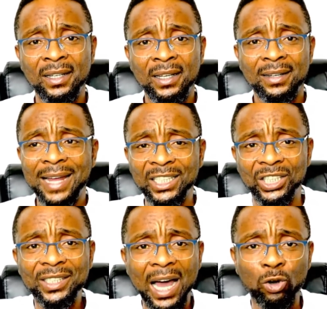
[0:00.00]

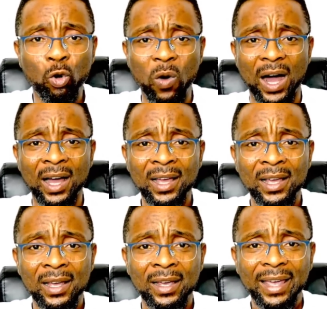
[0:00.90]
Nigeria lower.
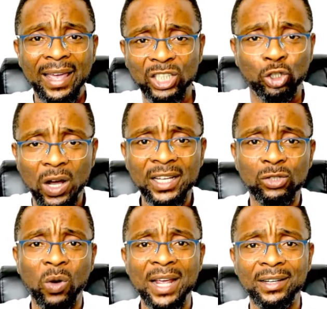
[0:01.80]
Enjoy it
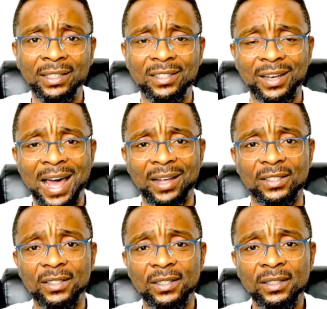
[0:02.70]
while it lasts.